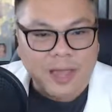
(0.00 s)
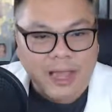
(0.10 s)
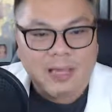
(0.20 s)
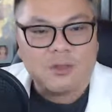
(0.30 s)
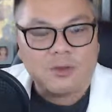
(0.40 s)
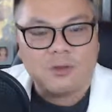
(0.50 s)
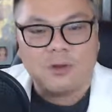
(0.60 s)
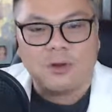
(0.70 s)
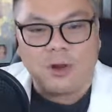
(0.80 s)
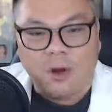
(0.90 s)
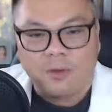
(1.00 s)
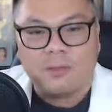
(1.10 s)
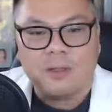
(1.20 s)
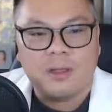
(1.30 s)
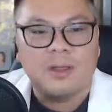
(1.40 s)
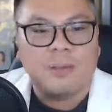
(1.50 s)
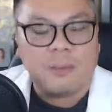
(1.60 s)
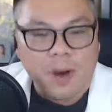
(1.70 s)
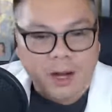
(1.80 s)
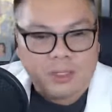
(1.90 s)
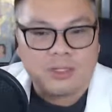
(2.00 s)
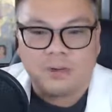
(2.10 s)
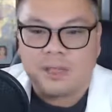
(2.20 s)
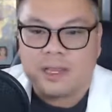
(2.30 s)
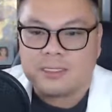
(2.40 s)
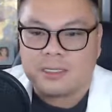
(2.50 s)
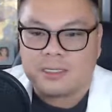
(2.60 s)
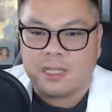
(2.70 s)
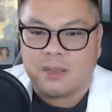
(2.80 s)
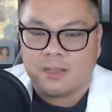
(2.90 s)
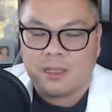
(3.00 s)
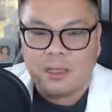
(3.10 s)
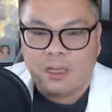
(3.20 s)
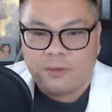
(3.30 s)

You got to do your own part too, ladies and gentlemen.